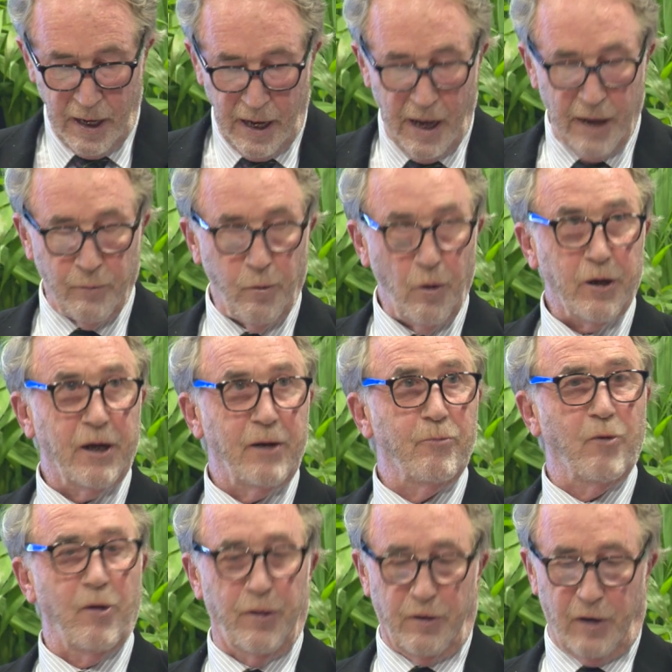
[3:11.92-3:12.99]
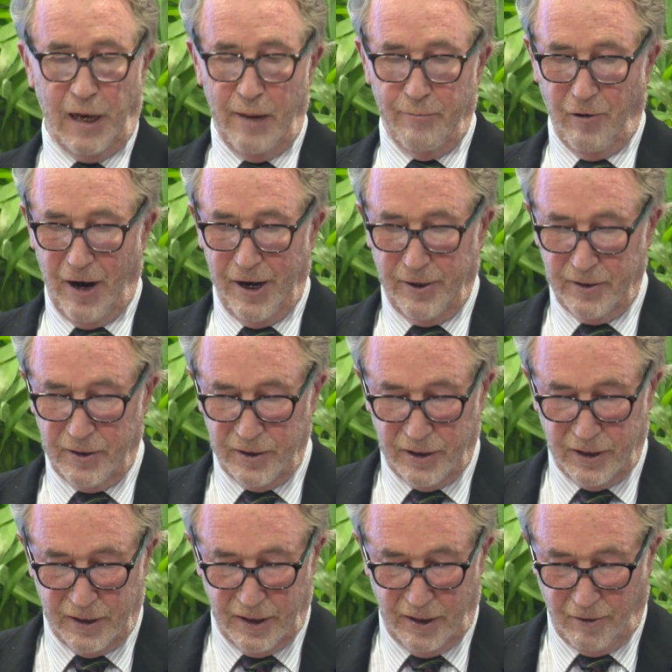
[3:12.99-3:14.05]
And working with
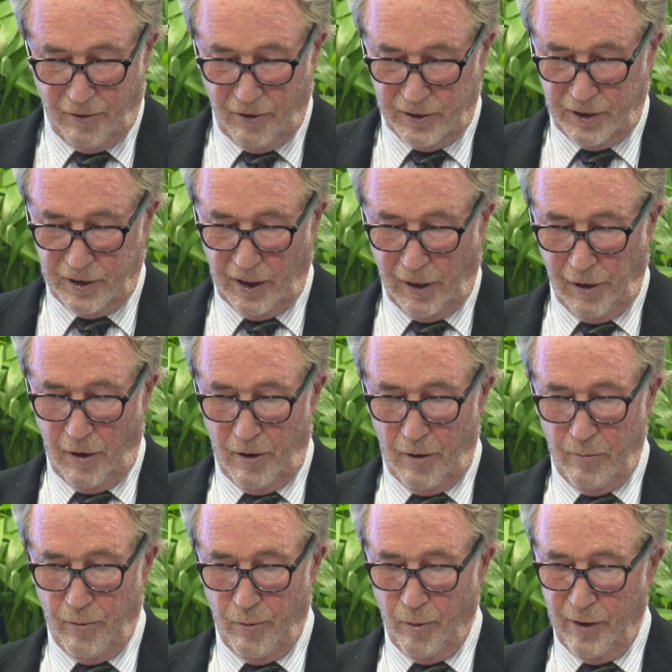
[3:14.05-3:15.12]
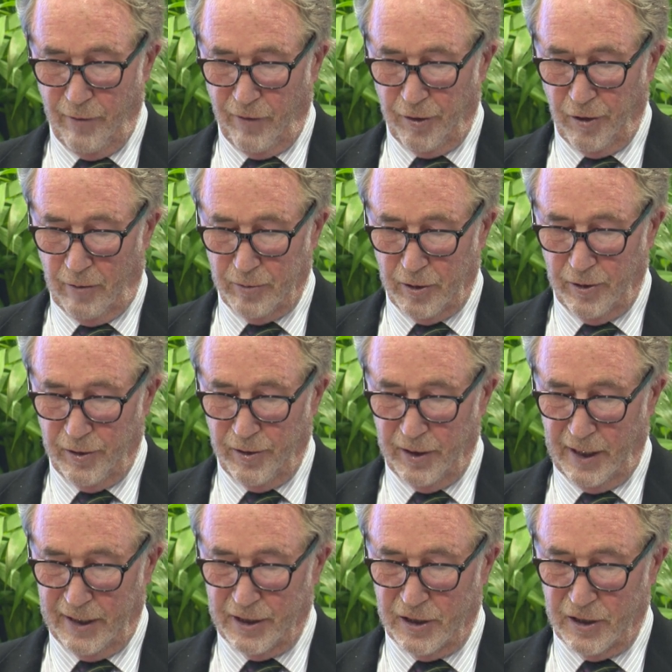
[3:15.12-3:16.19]
collaborators across the globe, we have adopted
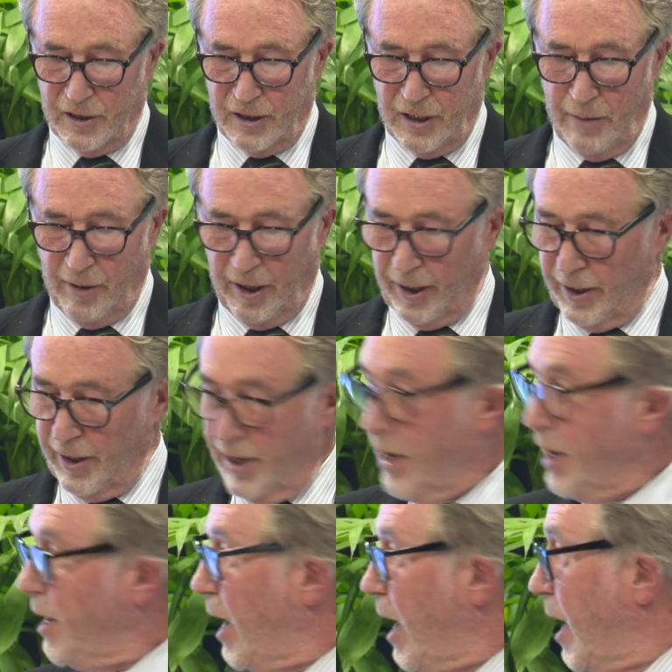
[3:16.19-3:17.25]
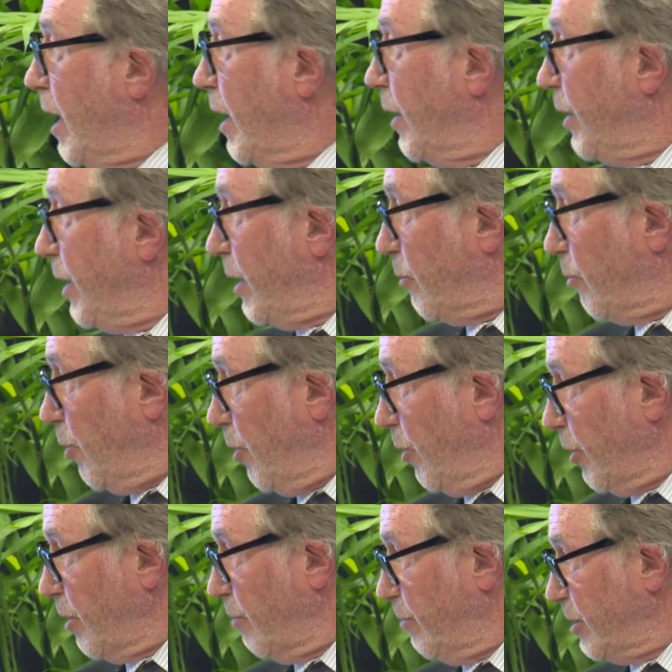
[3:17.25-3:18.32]
a systemic
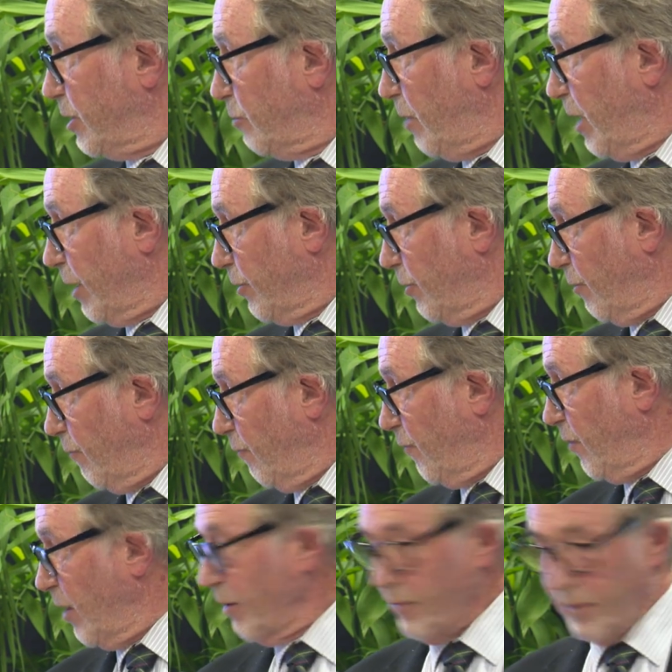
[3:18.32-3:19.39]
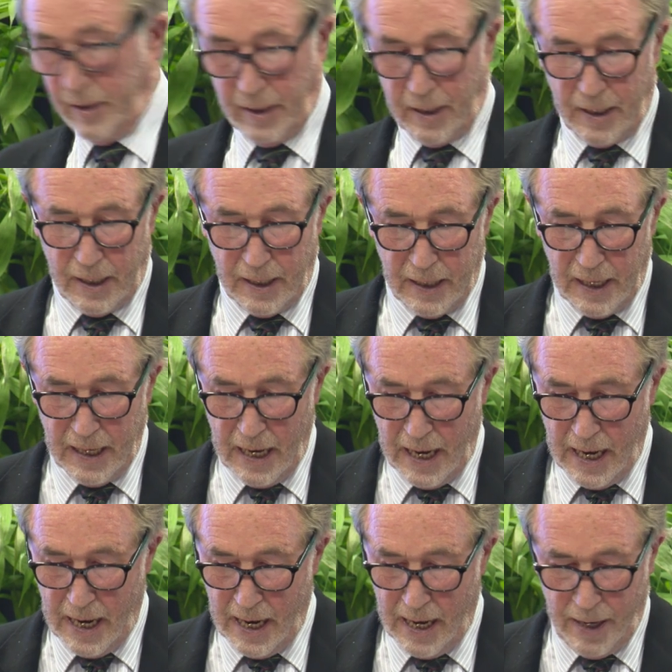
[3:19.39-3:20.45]
network perspective.
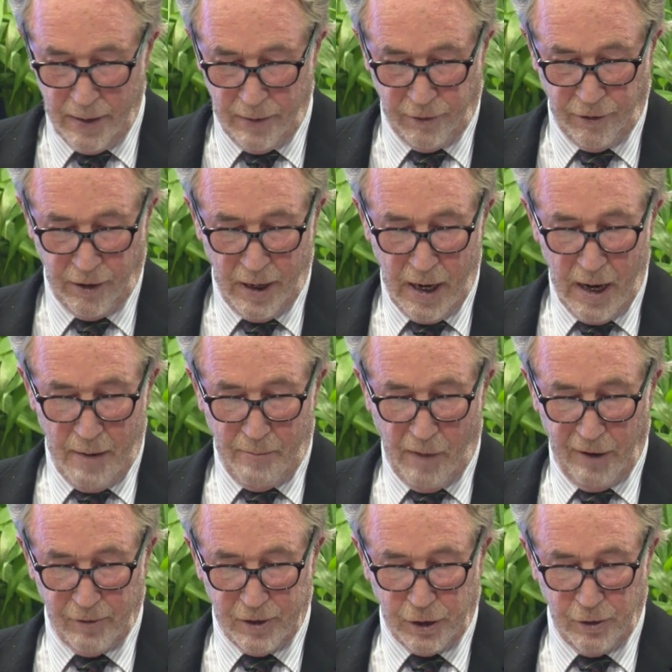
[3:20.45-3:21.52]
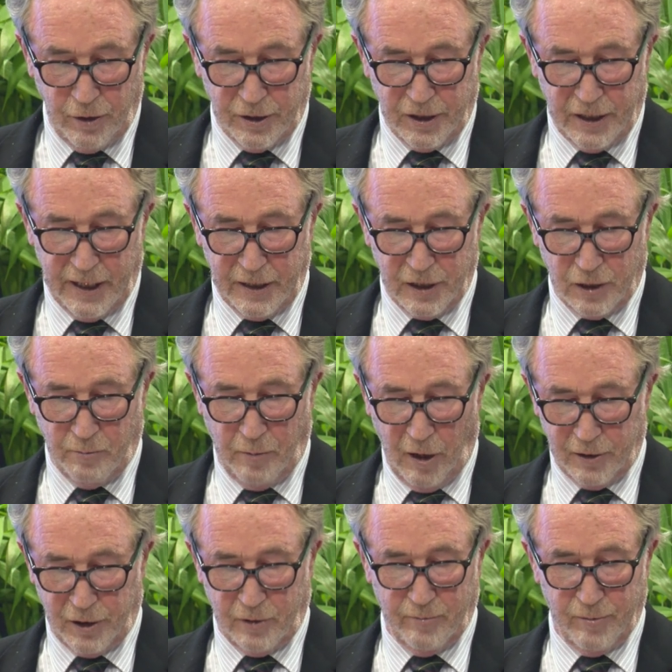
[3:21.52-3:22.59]
And my research has
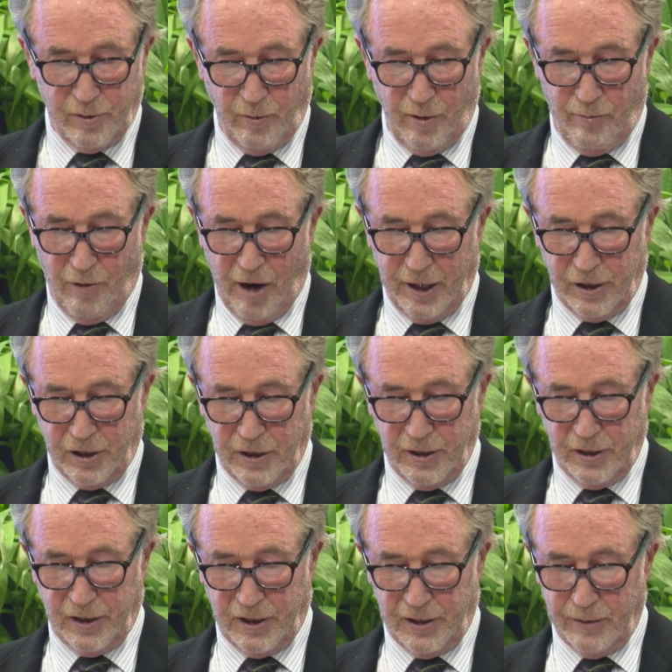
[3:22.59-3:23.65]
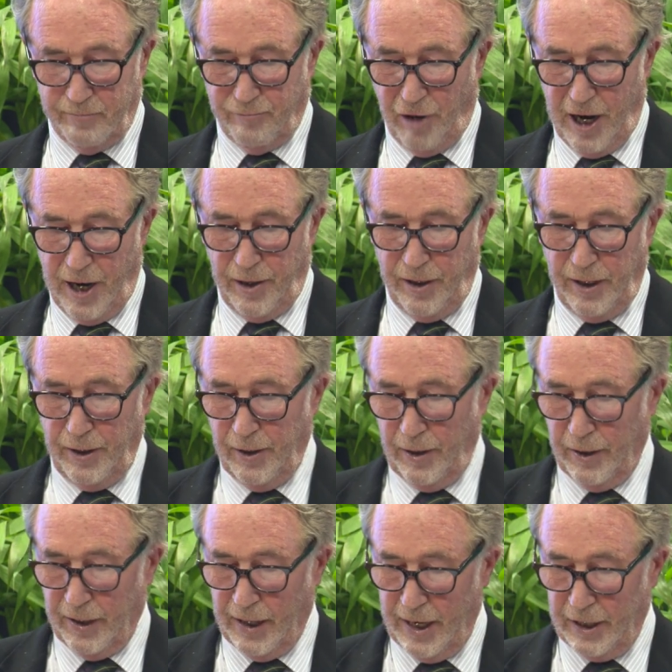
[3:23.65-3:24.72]
blossomed with branches in branding,
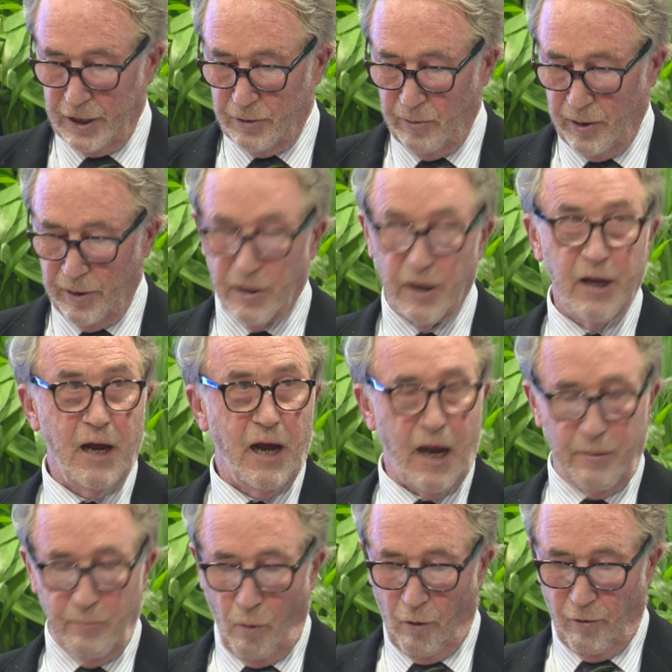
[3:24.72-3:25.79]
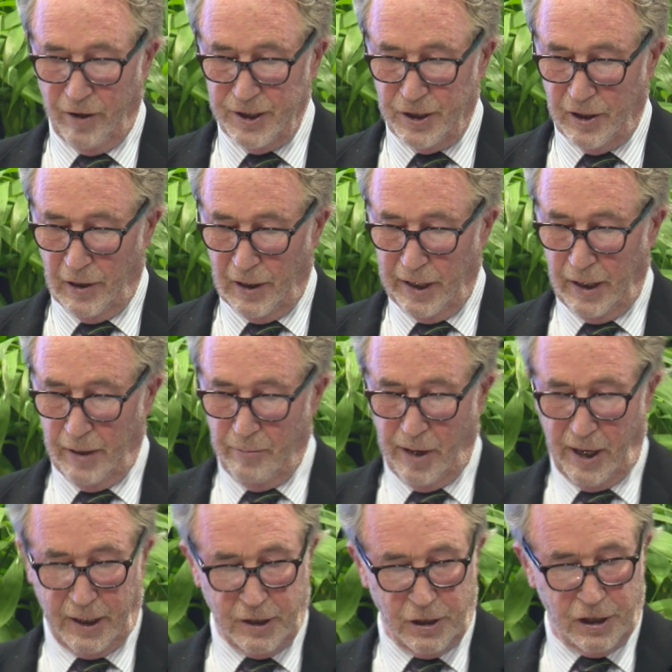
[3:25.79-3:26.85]
engagement, and more recently in
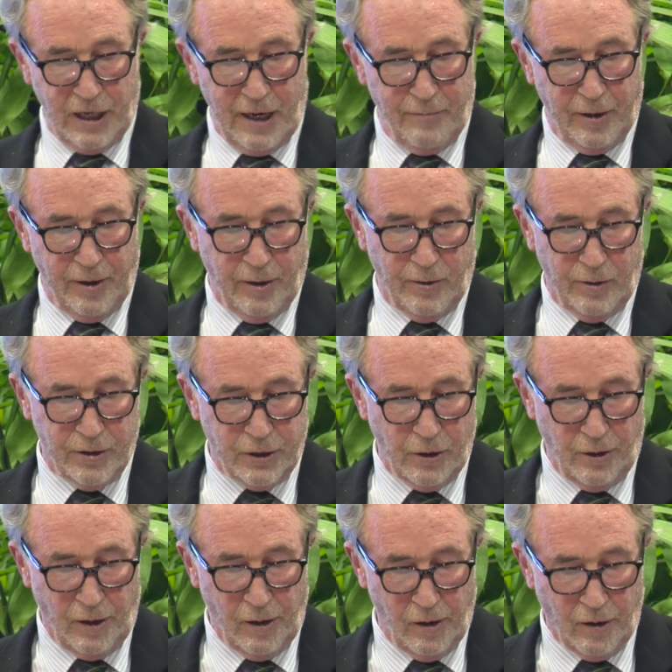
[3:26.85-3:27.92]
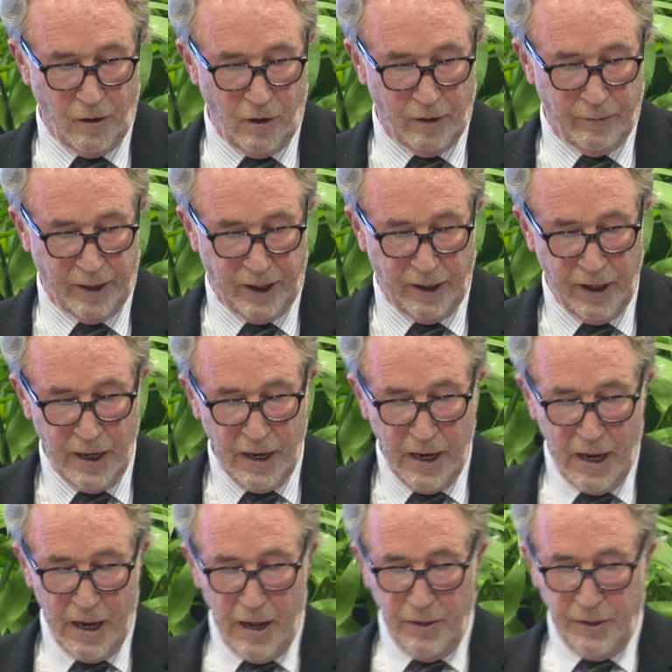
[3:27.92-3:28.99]
market shaping and the circular economy.
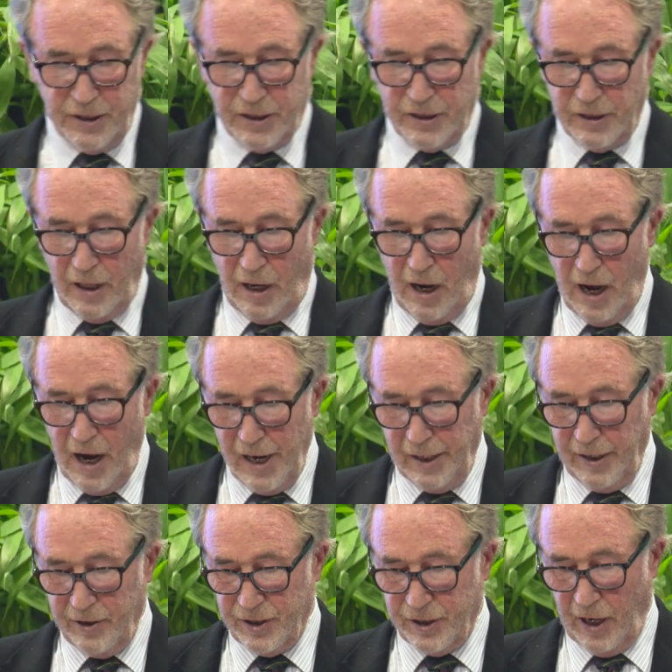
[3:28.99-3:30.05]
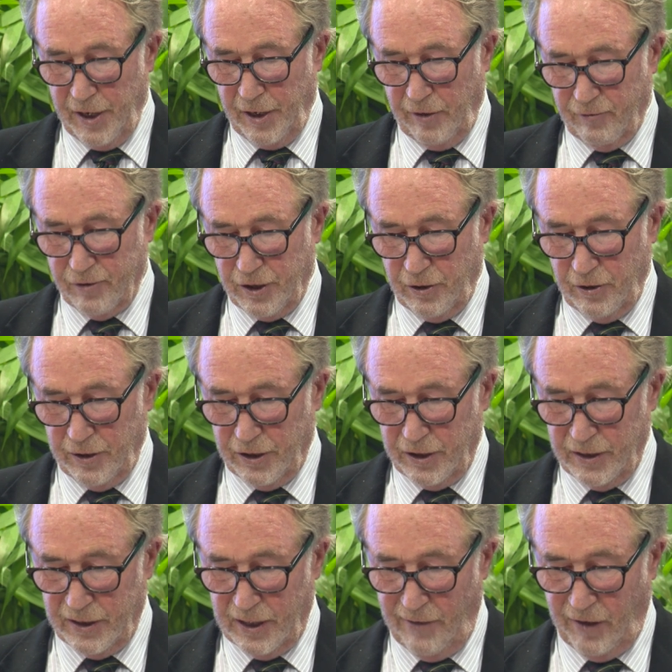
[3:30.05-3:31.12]
This highly cited research
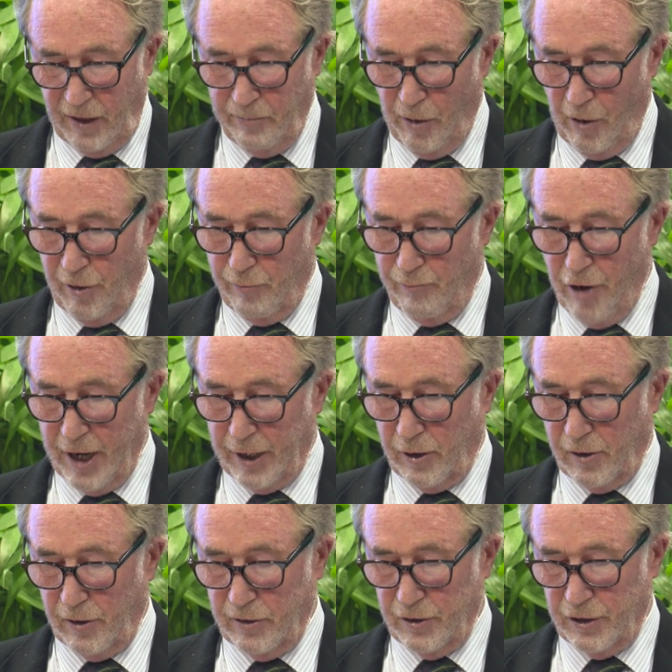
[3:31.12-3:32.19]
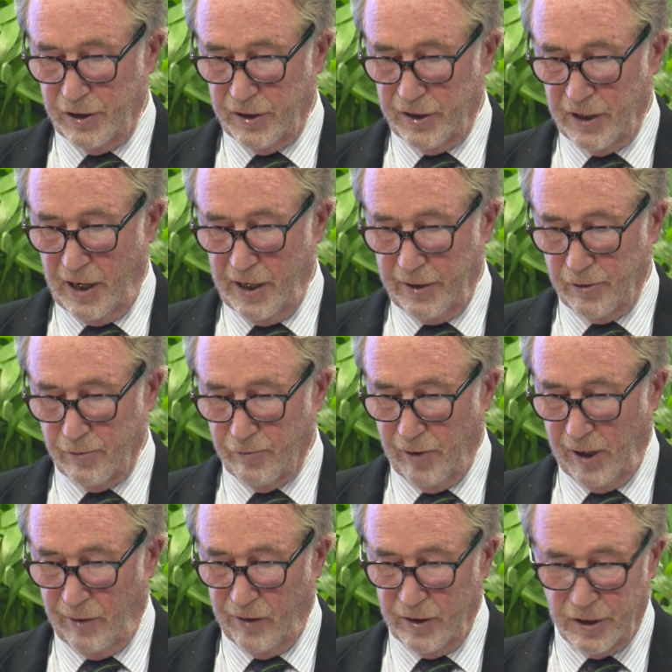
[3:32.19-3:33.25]
is having both practical and societal
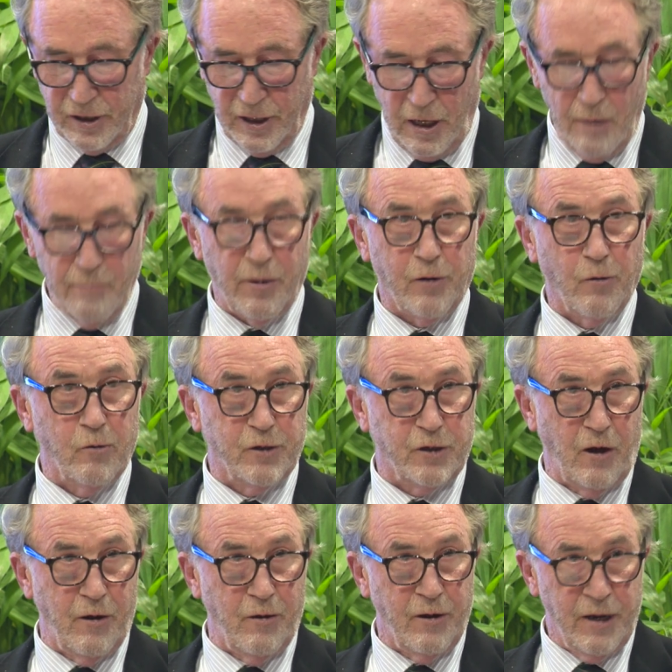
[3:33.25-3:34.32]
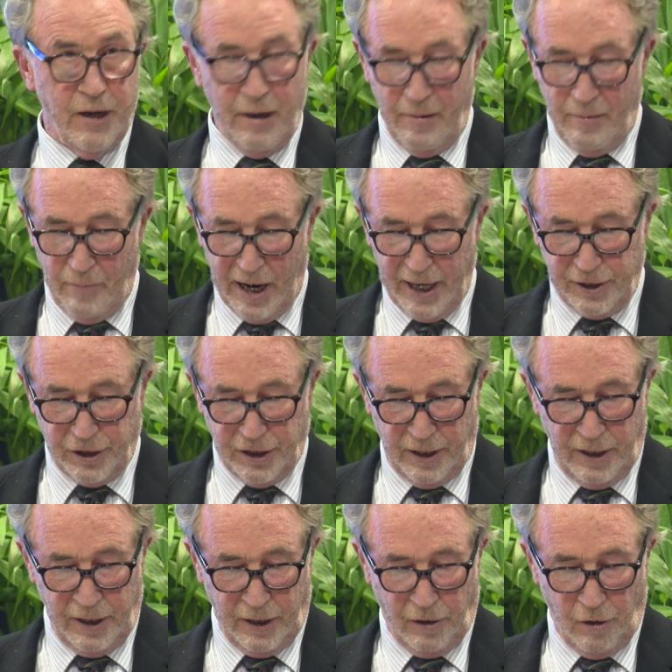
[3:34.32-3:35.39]
relevance, but also
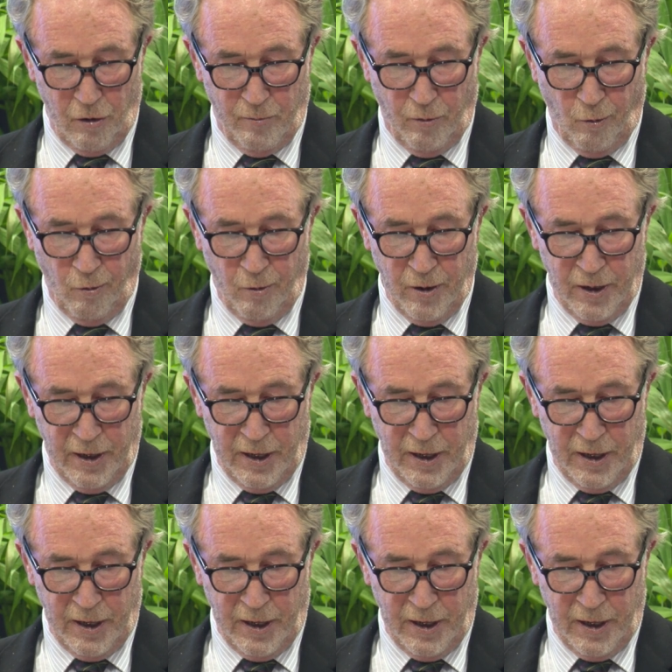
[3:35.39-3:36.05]
major global